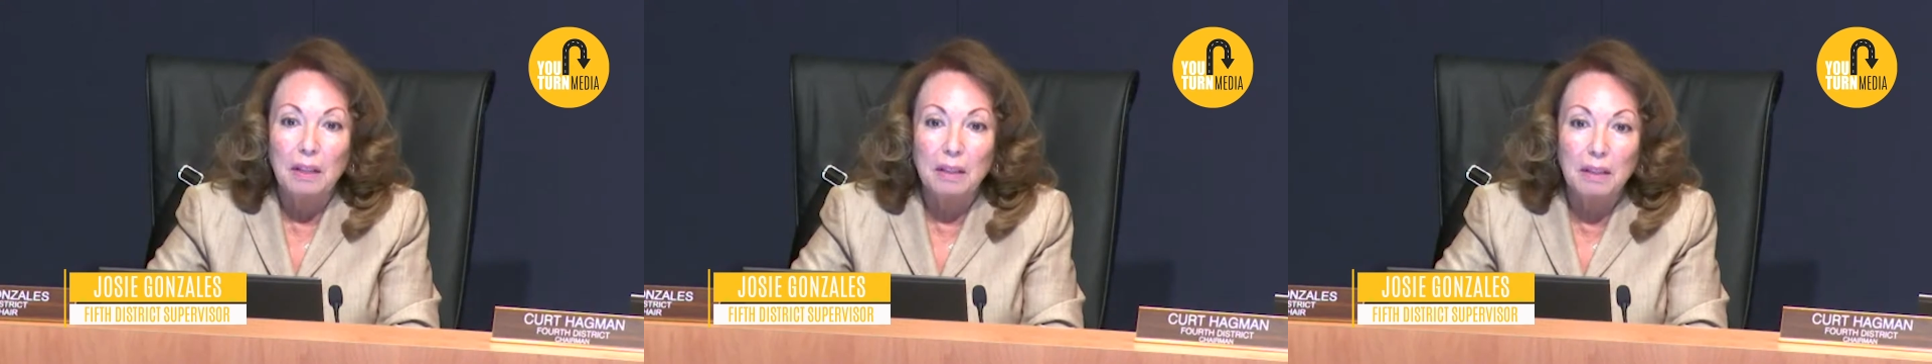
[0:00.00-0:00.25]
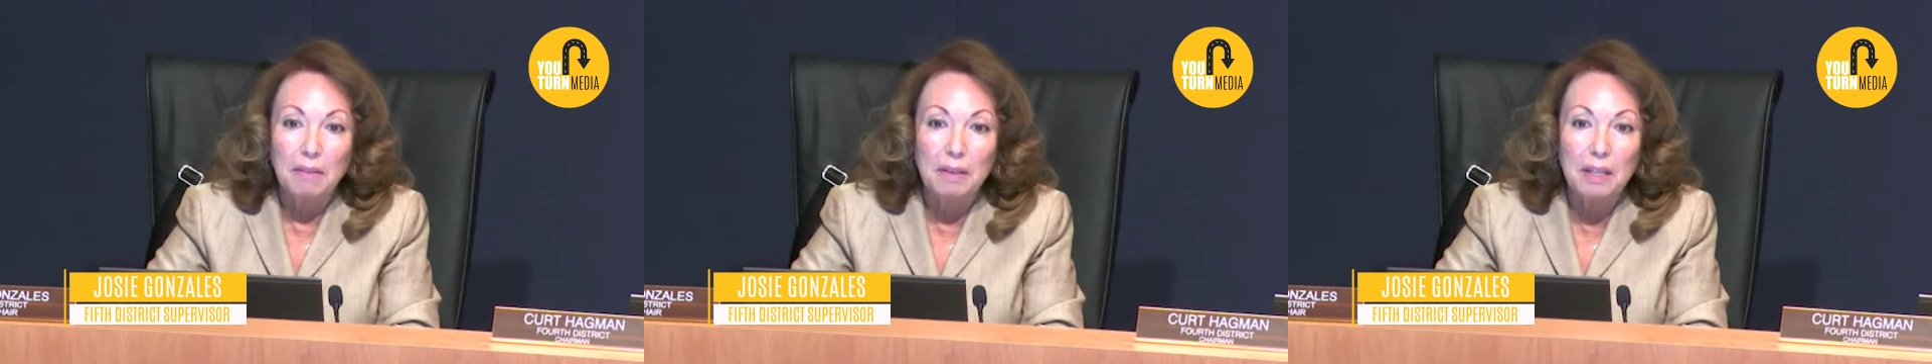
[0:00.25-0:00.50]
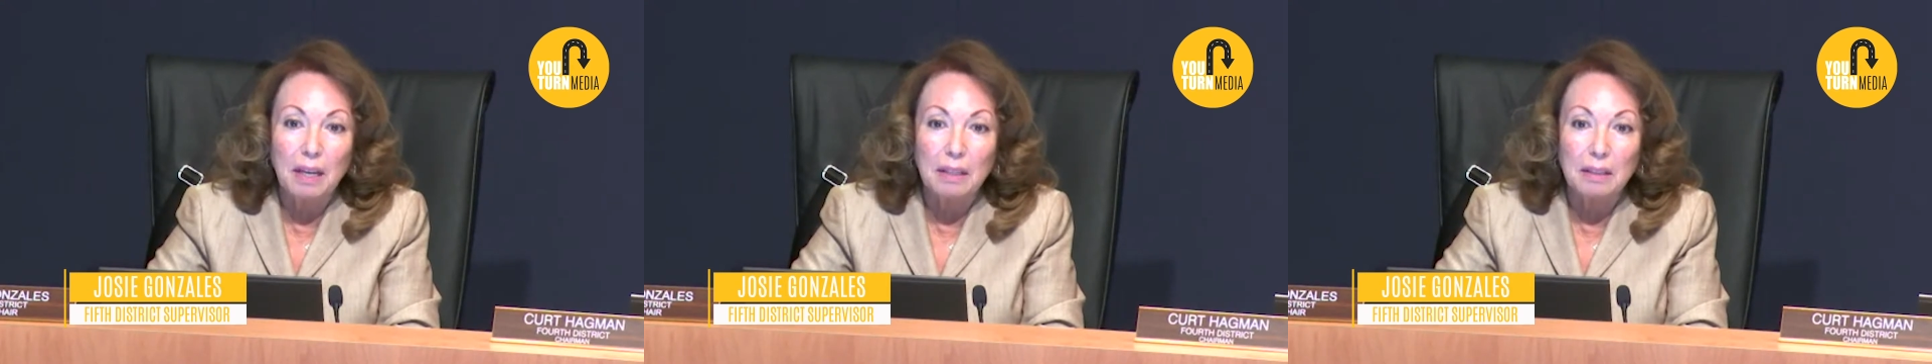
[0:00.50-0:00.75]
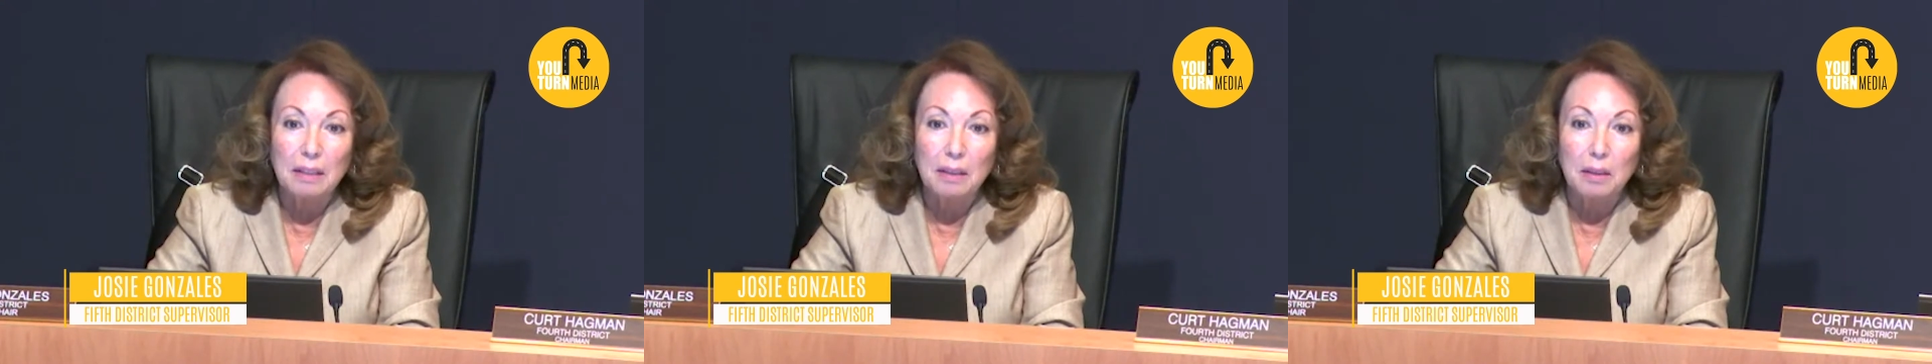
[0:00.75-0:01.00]

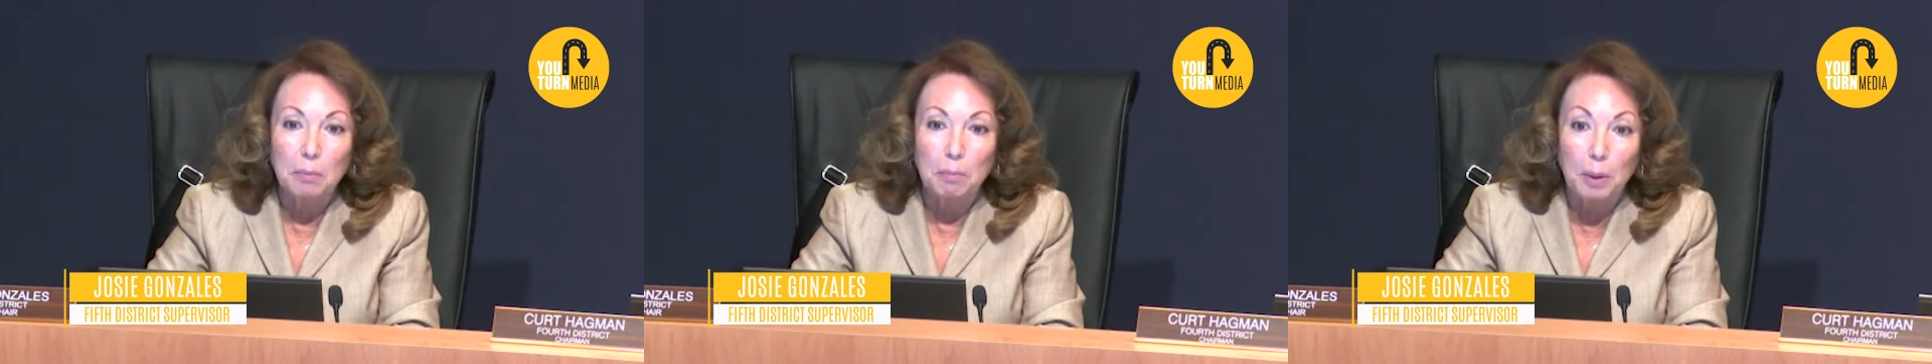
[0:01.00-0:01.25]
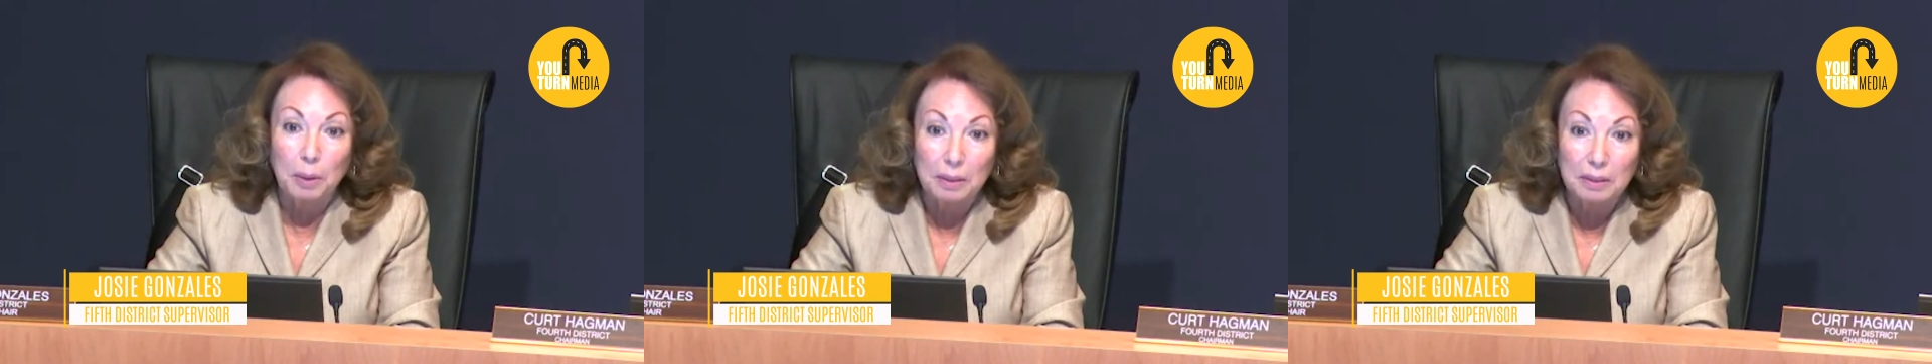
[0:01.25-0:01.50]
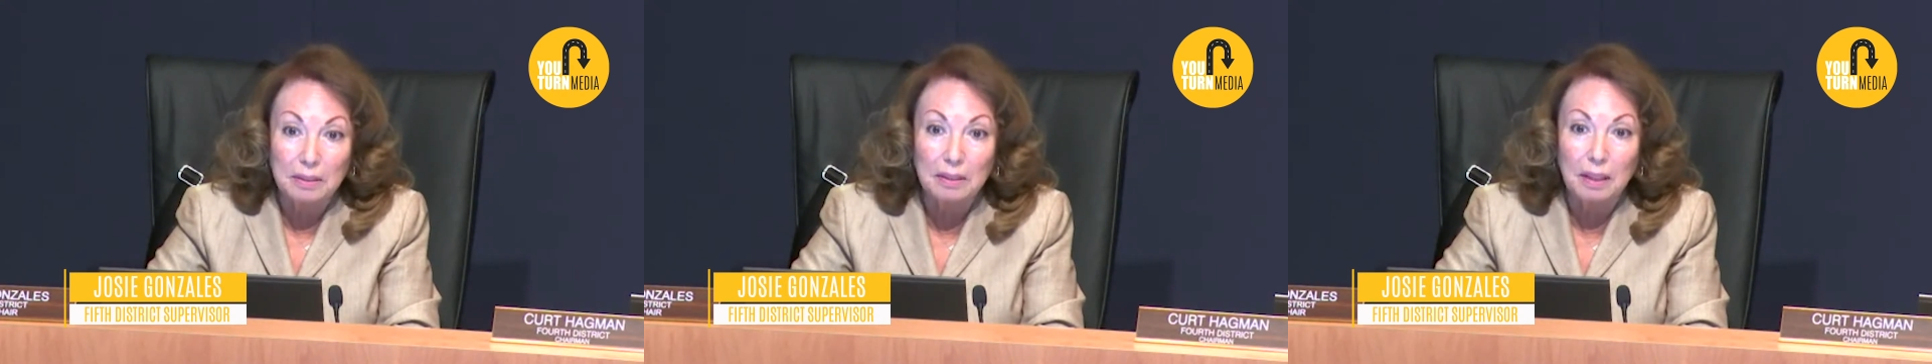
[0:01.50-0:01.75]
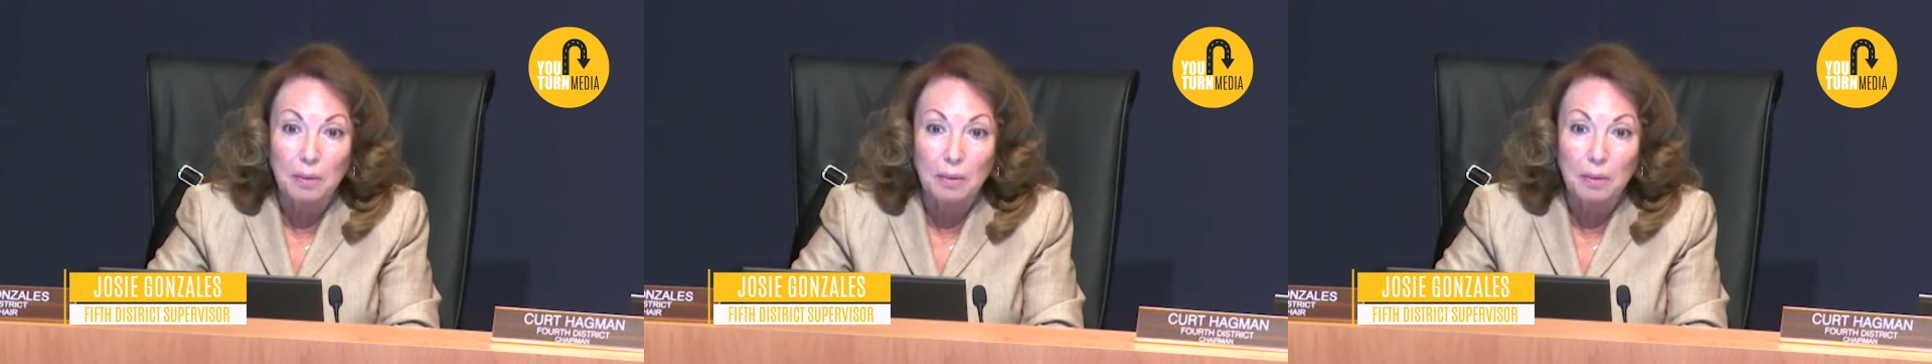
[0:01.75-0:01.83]
alleviate the burden